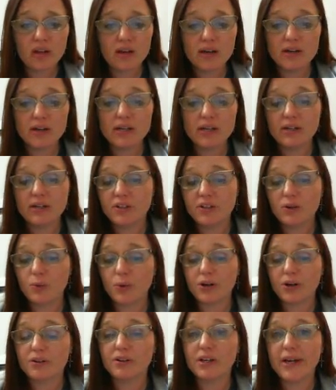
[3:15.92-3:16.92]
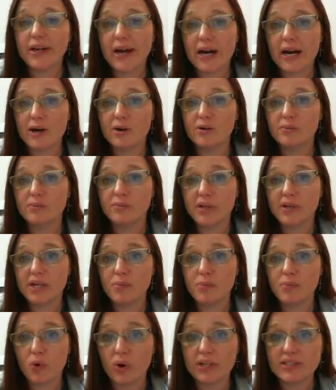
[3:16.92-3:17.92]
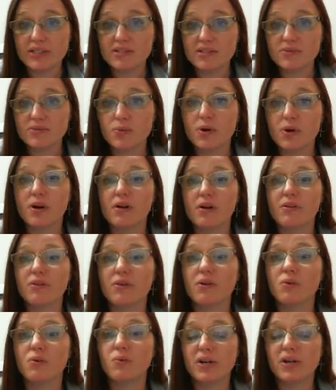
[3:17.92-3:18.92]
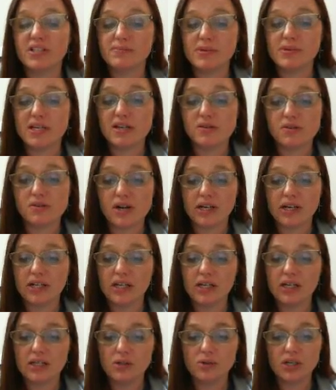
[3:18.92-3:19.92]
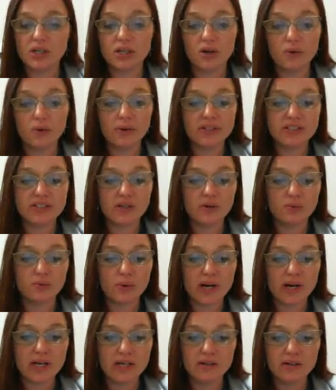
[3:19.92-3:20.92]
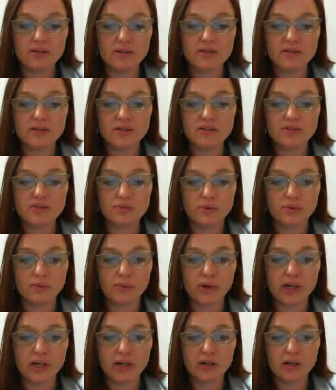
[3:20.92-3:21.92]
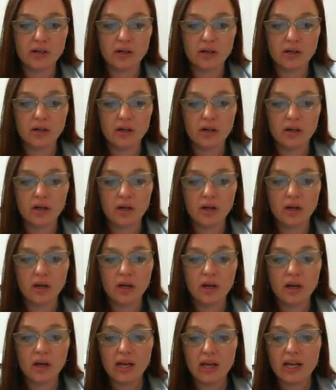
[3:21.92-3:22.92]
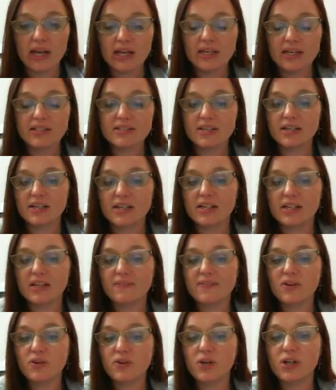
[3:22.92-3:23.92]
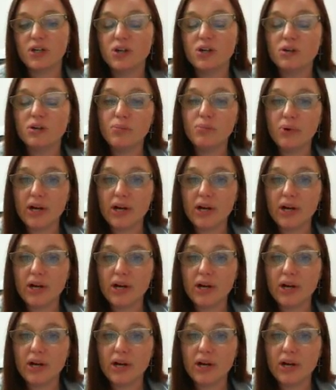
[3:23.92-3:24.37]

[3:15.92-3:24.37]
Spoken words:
If you're wondering how many points it's worth or what's being graded, you can always go right here to this rubric, and it's going to give you a good